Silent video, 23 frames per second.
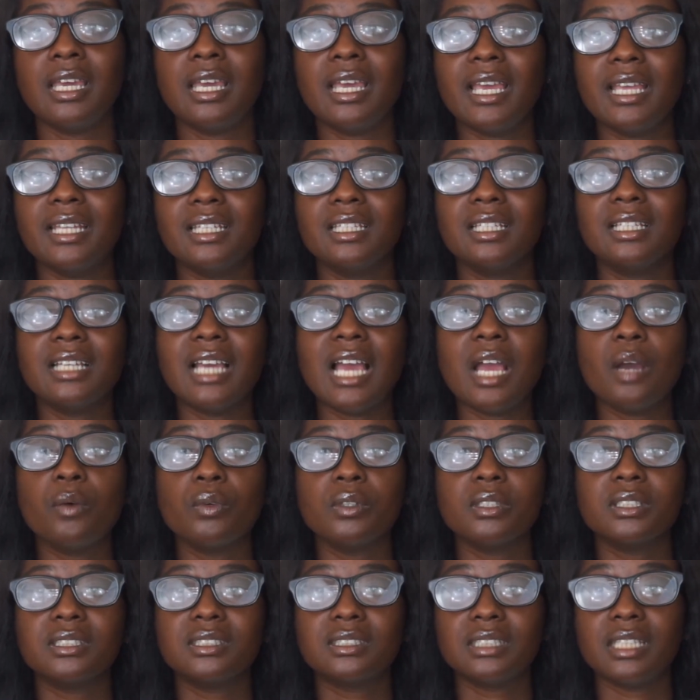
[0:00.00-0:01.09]
and the guy
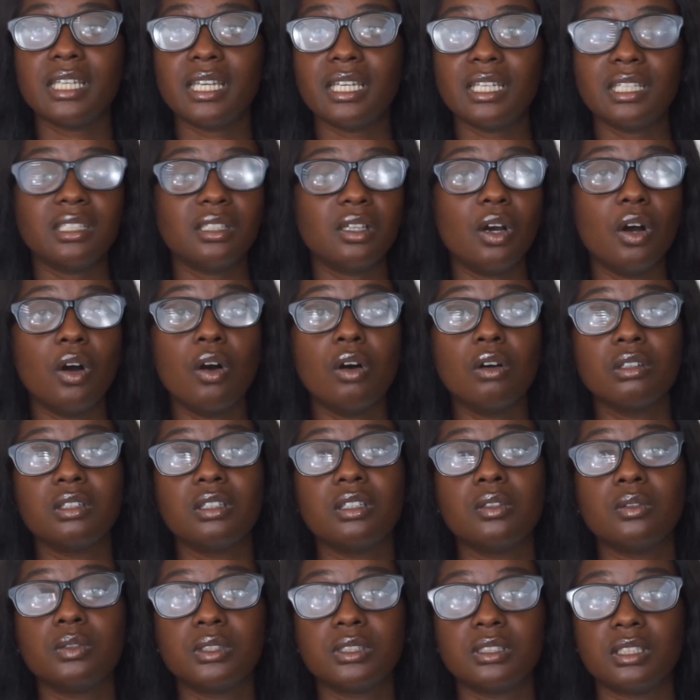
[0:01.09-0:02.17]
was saying all
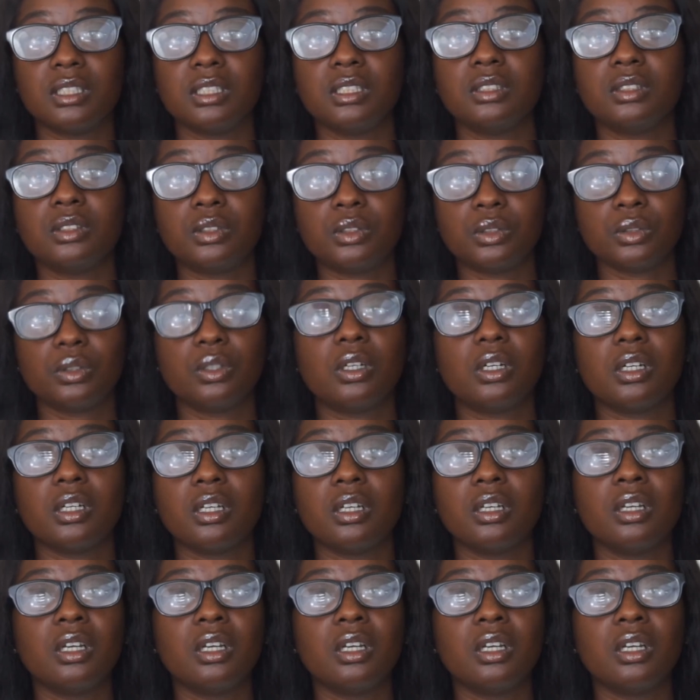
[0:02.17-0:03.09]
those things to her.